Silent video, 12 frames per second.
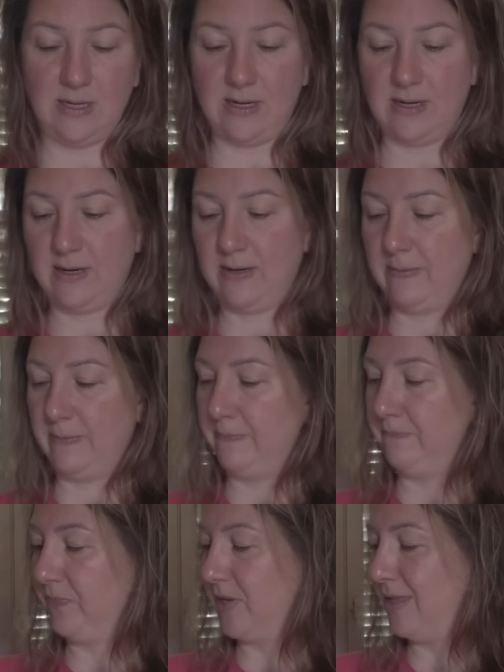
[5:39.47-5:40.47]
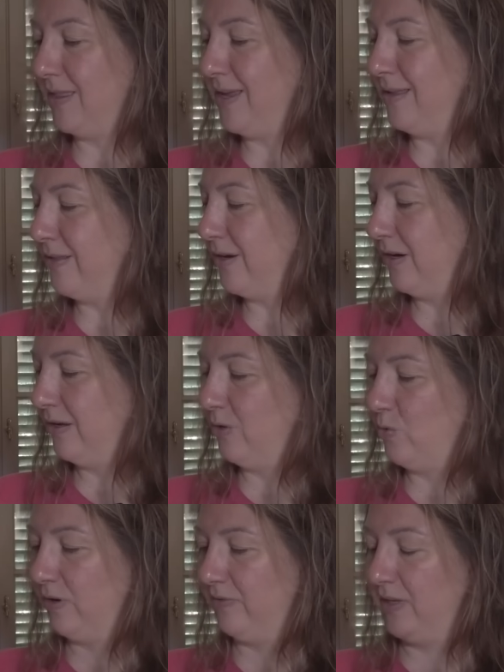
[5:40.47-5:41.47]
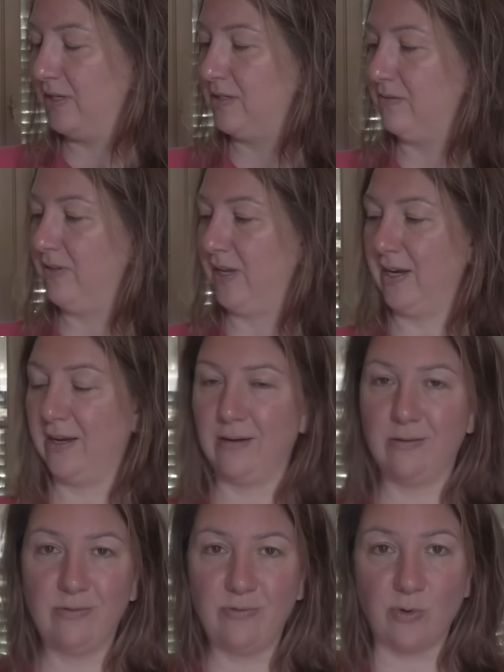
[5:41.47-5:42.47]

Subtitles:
I think they're equivalent of like a